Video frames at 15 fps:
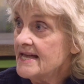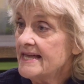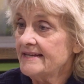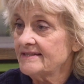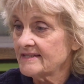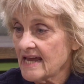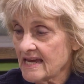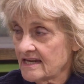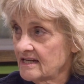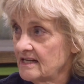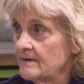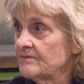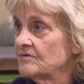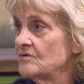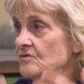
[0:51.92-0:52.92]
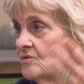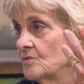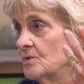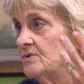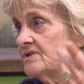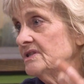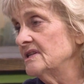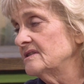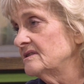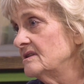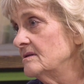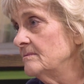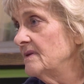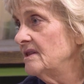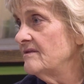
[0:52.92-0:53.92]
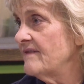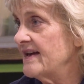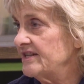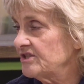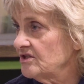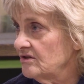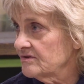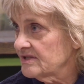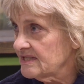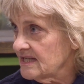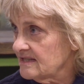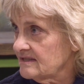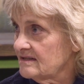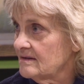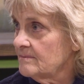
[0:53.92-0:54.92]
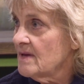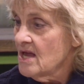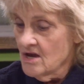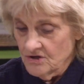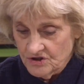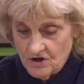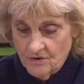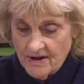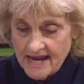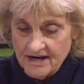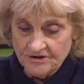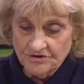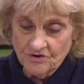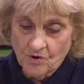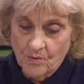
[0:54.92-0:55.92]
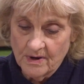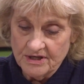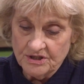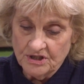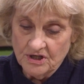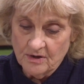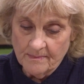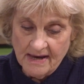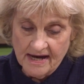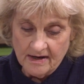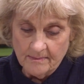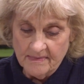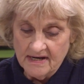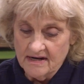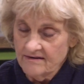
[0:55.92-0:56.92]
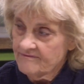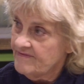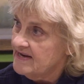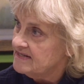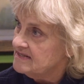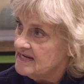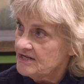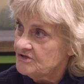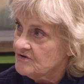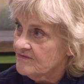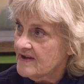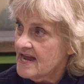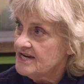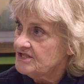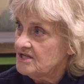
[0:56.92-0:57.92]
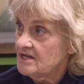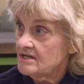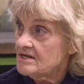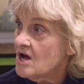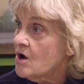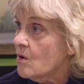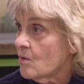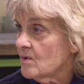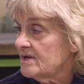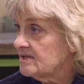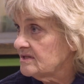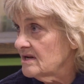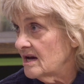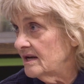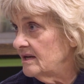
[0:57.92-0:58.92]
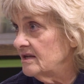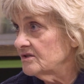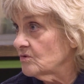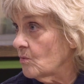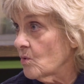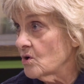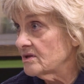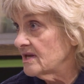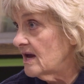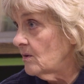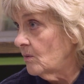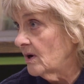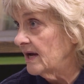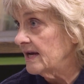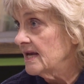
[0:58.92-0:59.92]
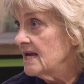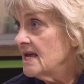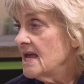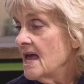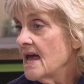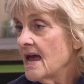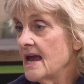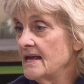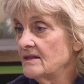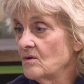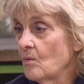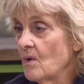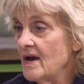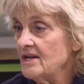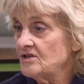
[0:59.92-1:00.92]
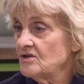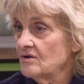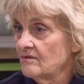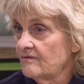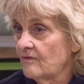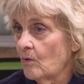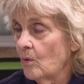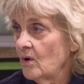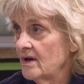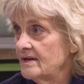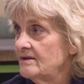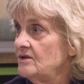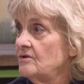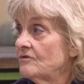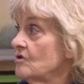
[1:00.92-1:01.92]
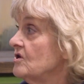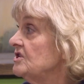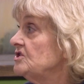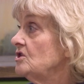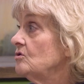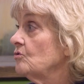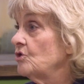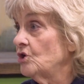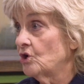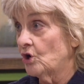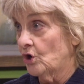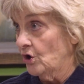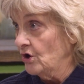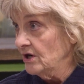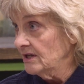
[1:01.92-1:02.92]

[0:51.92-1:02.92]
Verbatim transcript: It's taken up through the root system and the vascular system. Mm-hmm. So to answer the question about it being in fact danger of catching it, no, it's not. It doesn't work that way. Okay. And the way to avoid, you know, there is no cure.